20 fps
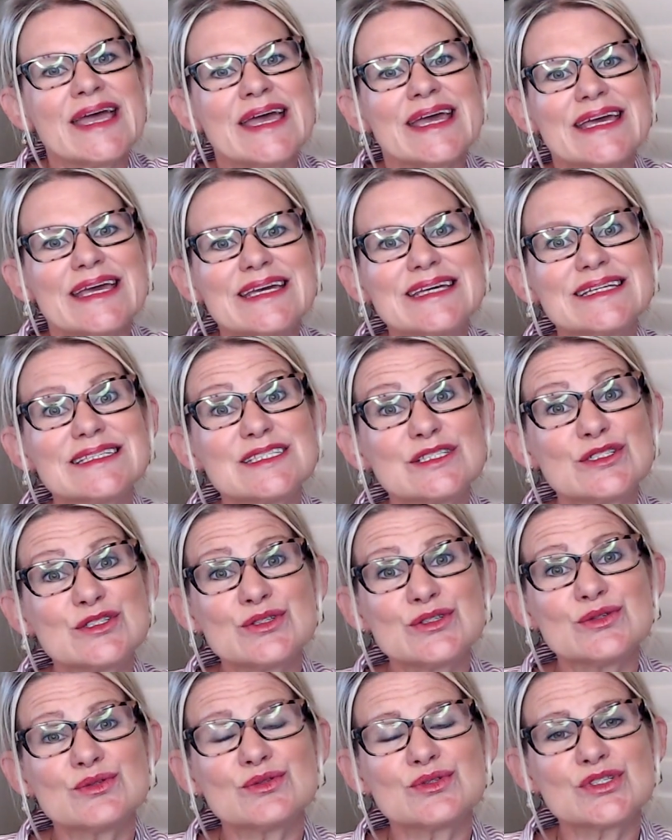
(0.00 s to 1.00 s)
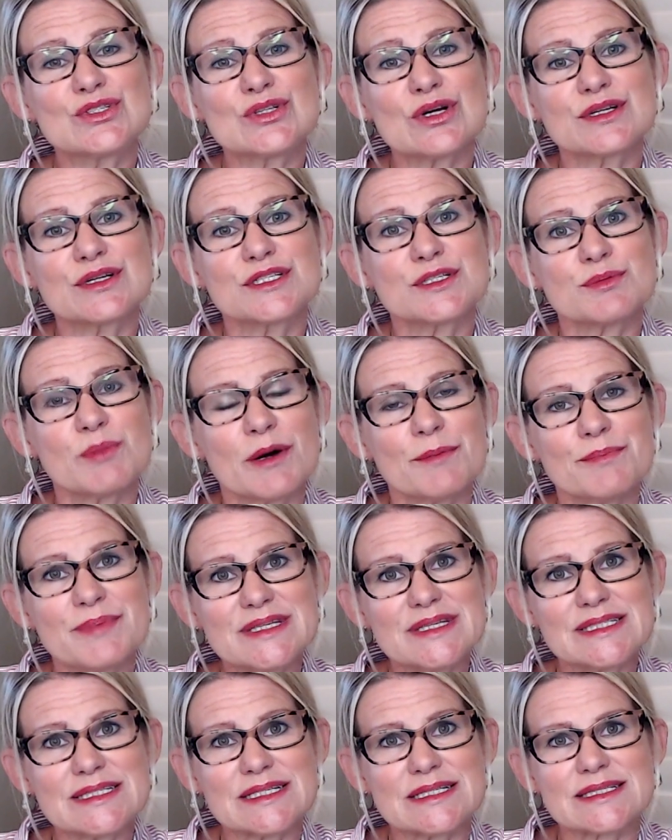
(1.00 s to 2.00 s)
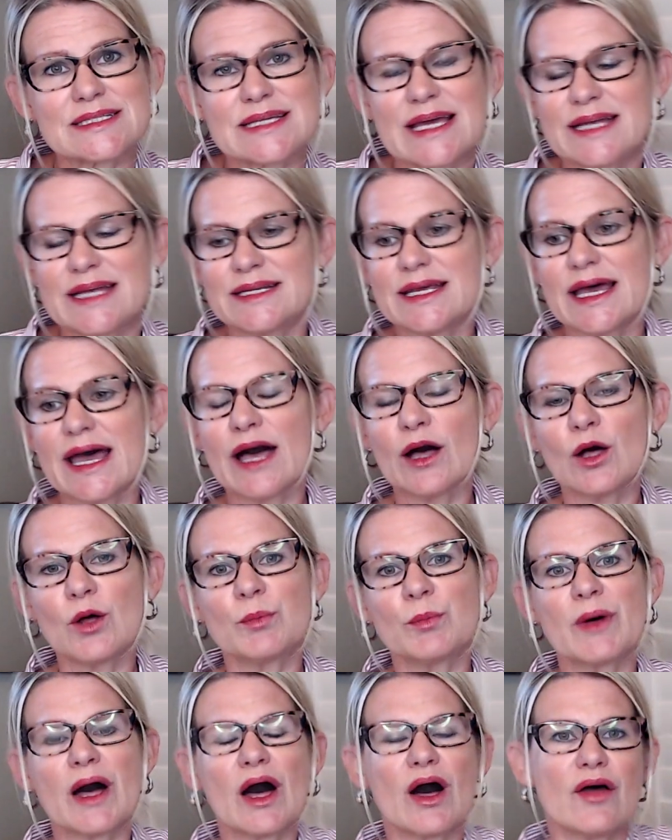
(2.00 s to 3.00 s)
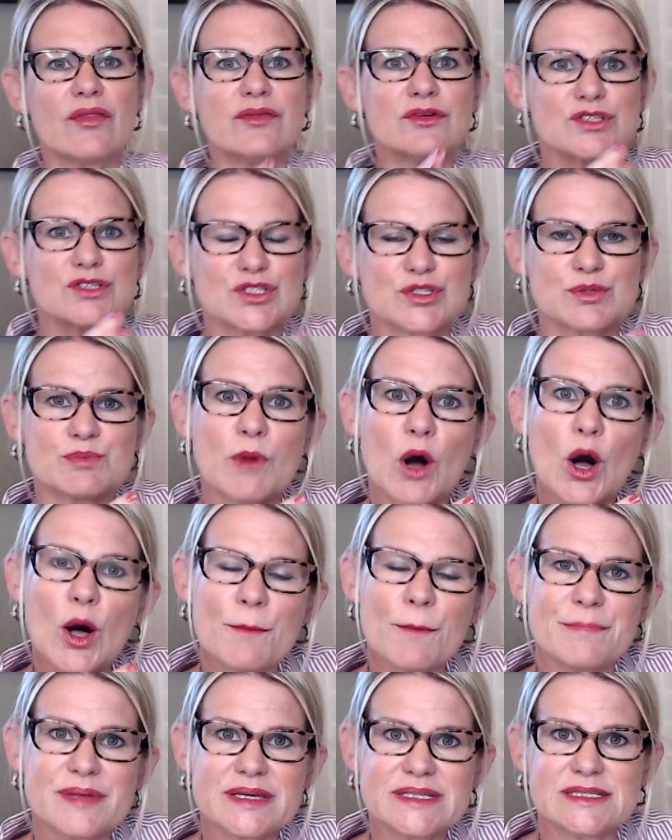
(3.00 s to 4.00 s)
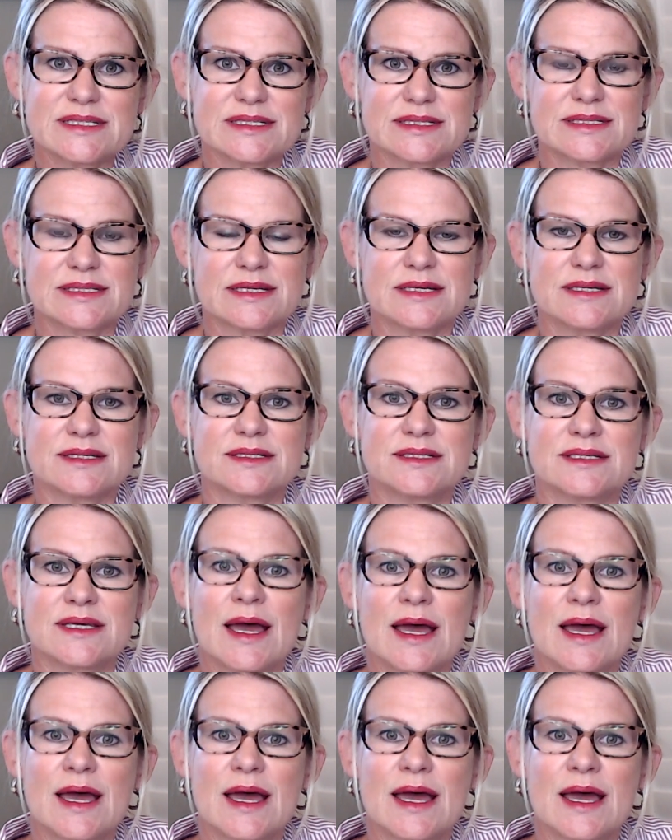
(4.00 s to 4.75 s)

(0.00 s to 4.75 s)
is to start a small business and to help other small businesses